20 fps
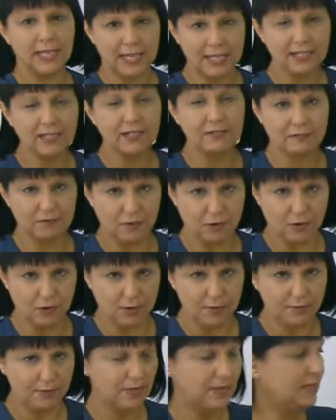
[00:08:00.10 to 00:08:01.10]
the negative
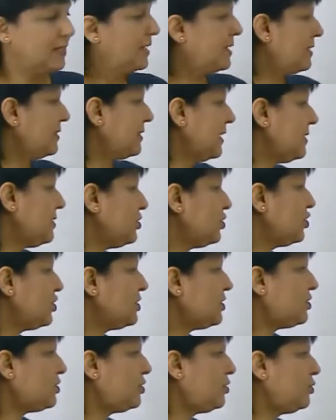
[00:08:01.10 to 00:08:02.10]
form, then
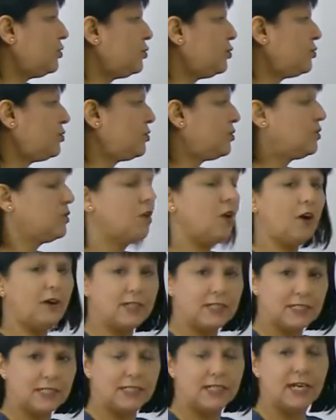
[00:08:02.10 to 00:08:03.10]
just use
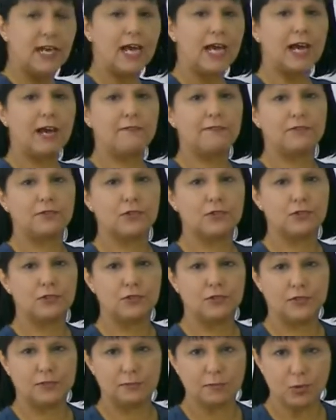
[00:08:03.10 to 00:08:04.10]
not
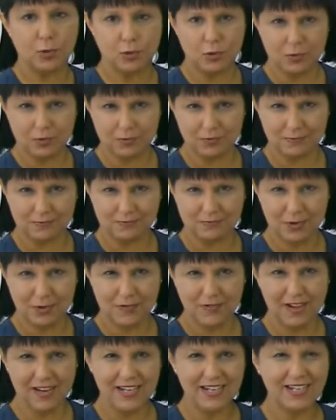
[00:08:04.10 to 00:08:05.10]
after the modal,
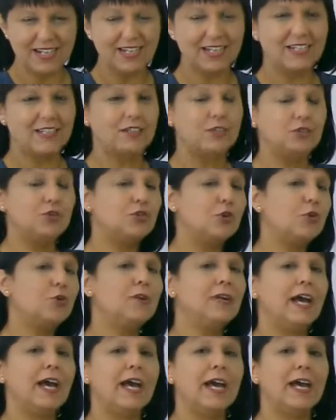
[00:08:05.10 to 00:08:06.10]
all right?
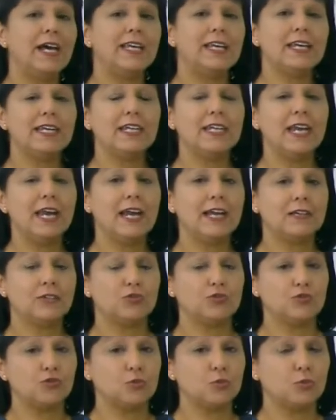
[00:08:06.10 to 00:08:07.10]
Don't add any
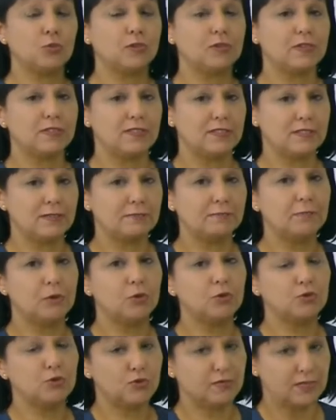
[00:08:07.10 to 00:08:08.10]
extra words
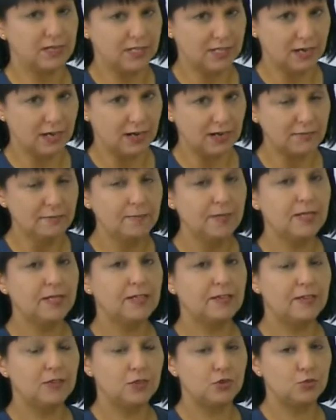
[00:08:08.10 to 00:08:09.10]
most of the time.
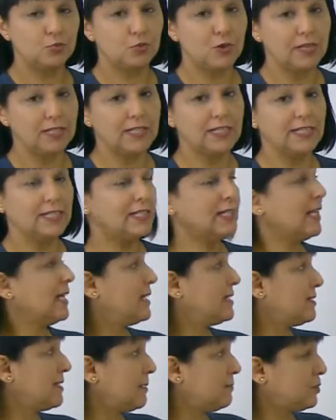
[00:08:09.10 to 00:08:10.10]
There's one little
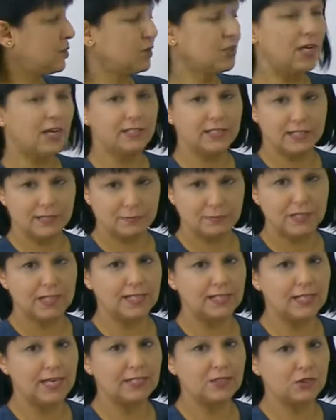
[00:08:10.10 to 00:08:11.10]
exception, I'll
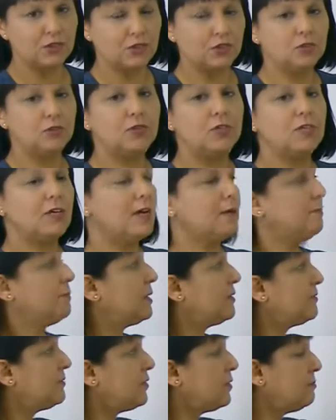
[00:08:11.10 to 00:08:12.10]
explain that to you.
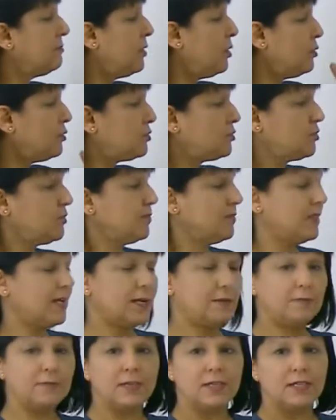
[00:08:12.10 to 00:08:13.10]
But for most of
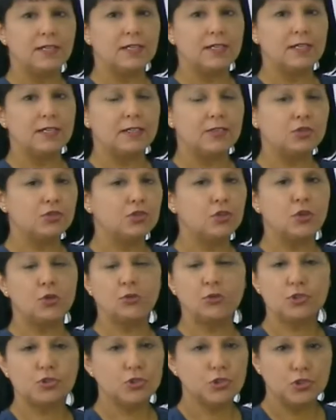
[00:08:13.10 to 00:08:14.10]
them,
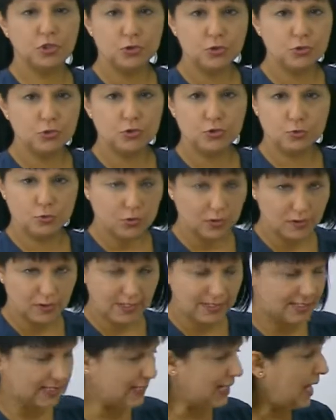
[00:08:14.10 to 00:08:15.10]
don't use
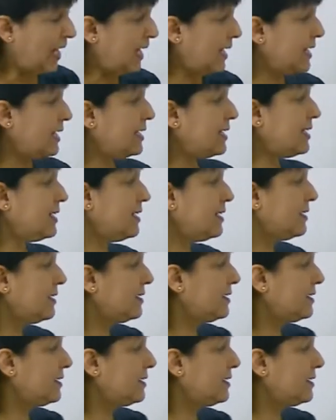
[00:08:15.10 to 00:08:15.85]
words like